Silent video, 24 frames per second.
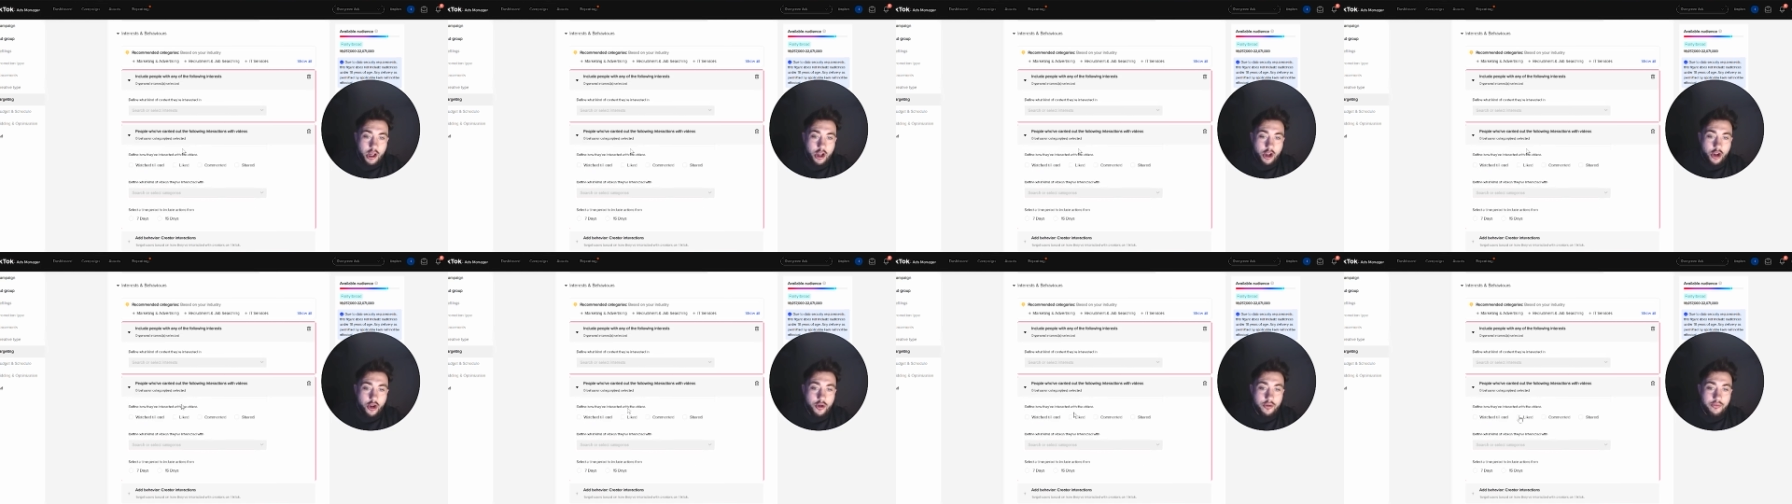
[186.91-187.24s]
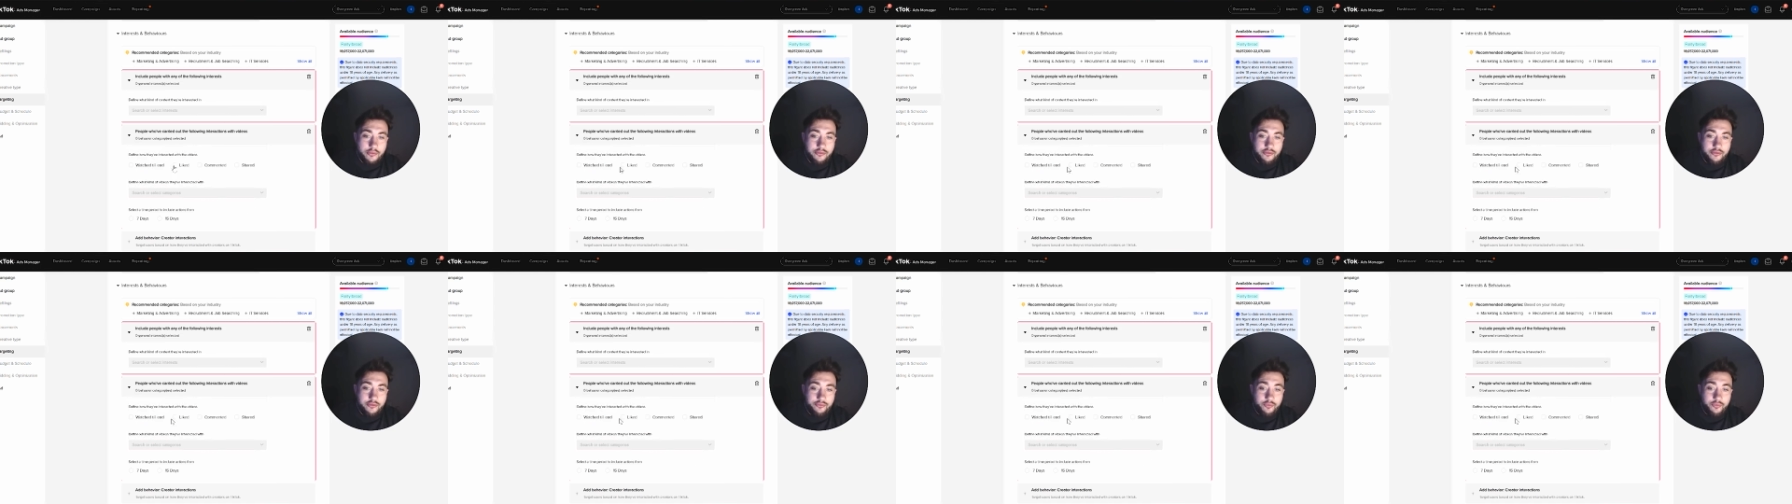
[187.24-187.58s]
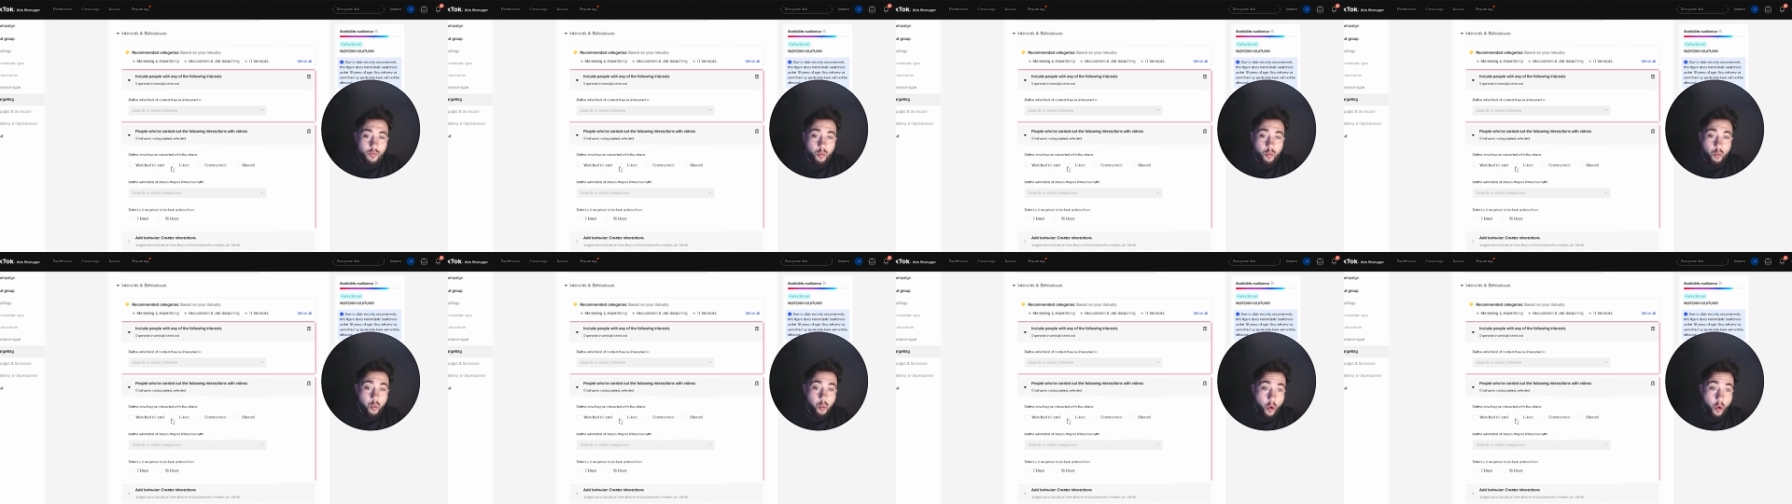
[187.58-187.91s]
who've
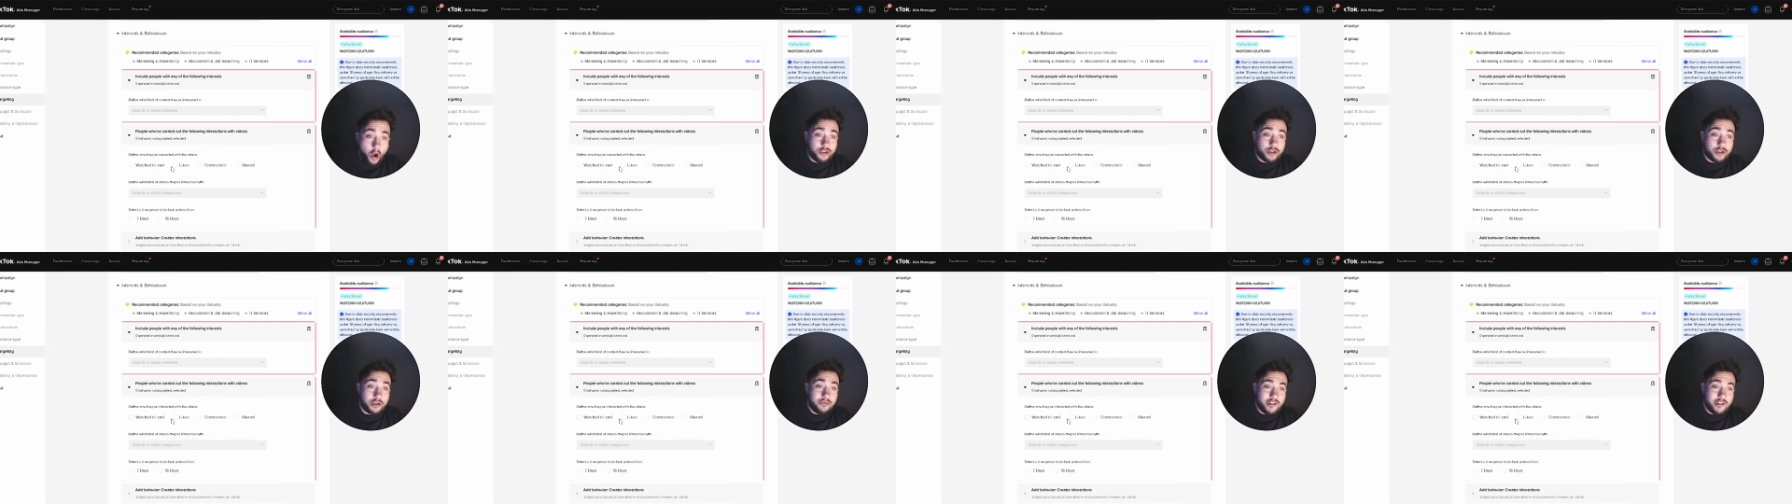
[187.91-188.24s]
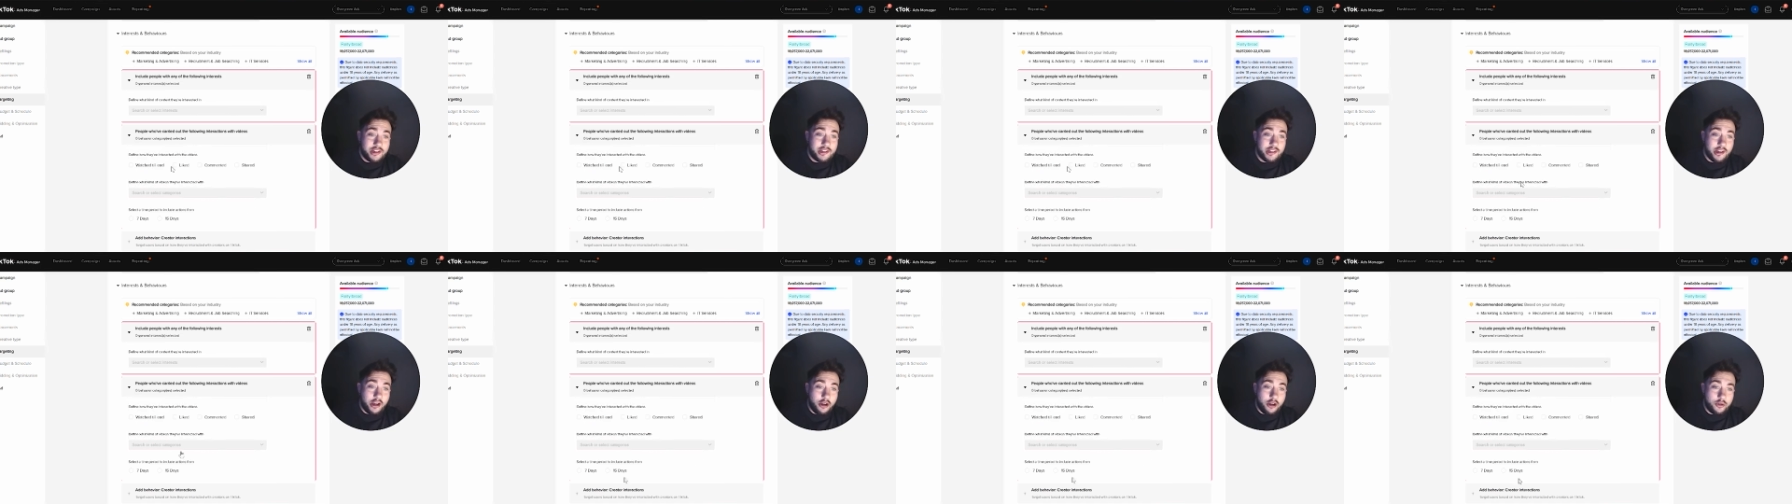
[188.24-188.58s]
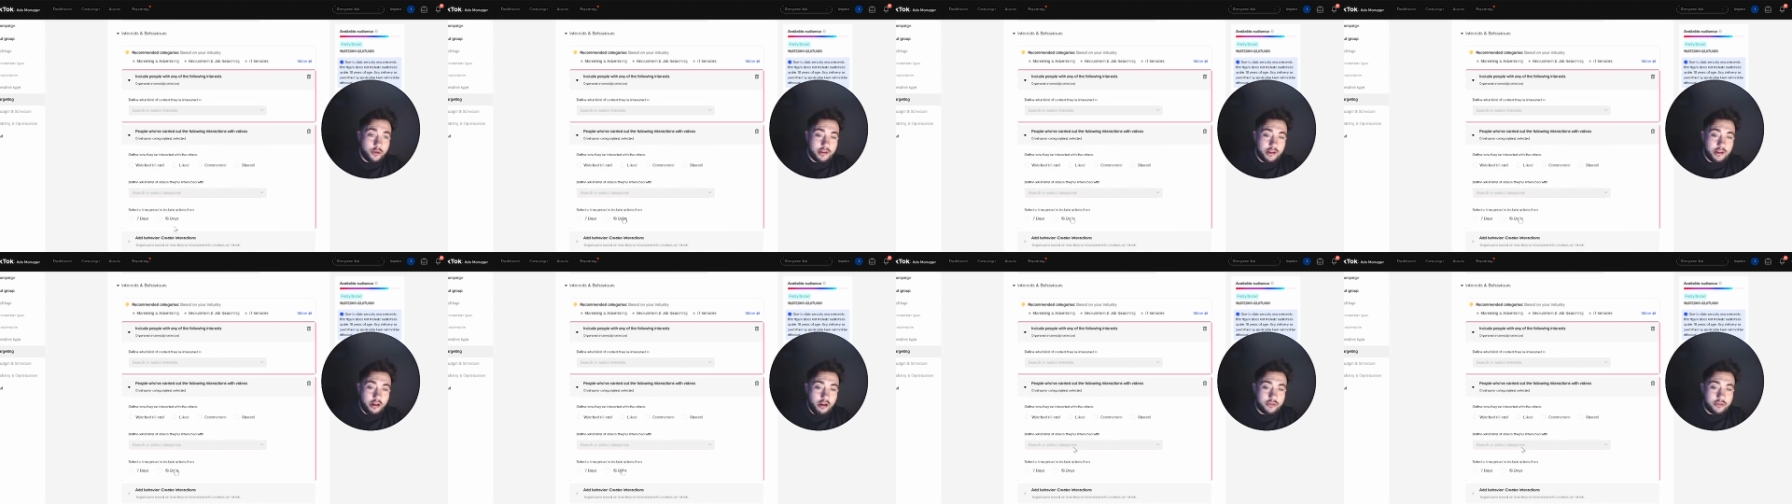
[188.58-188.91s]
watched videos
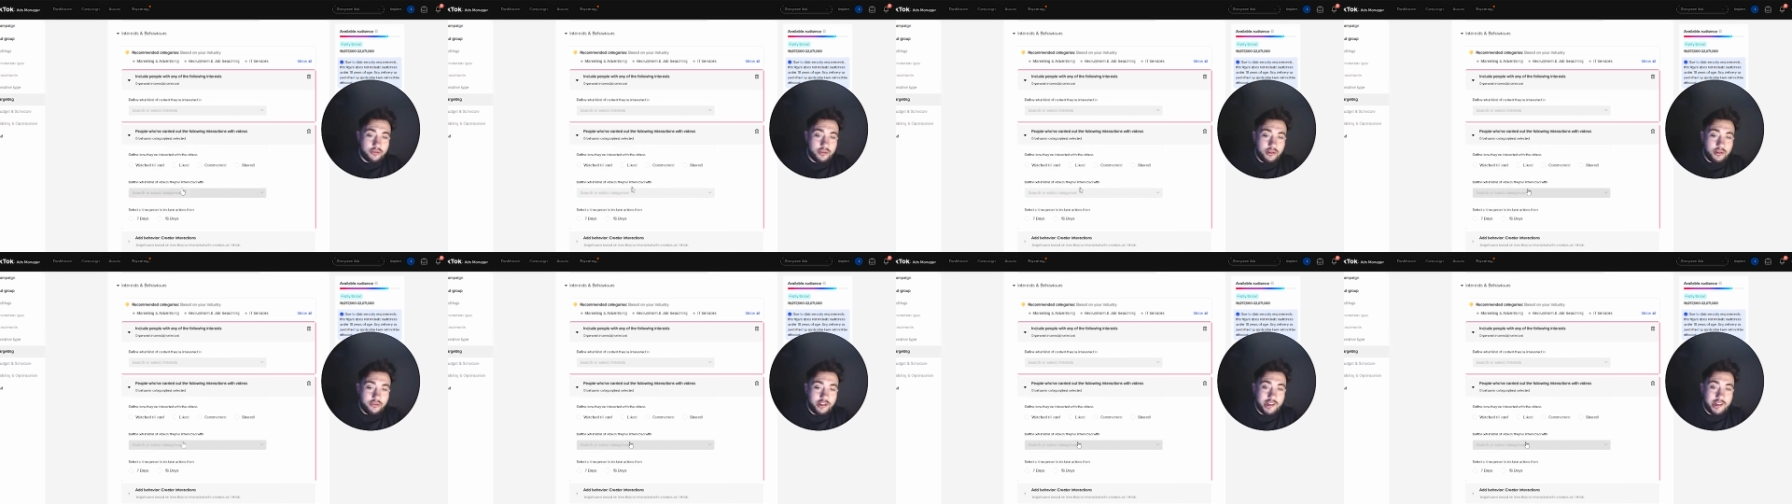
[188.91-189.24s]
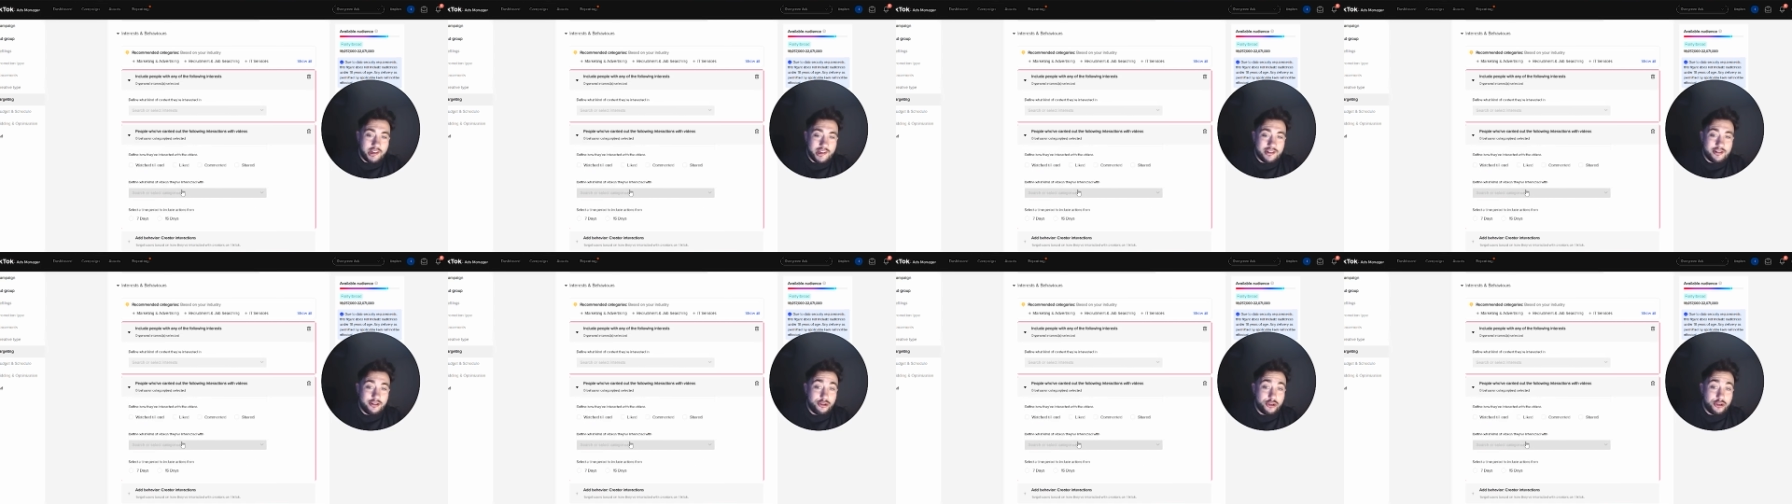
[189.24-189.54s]
in the last 15 days to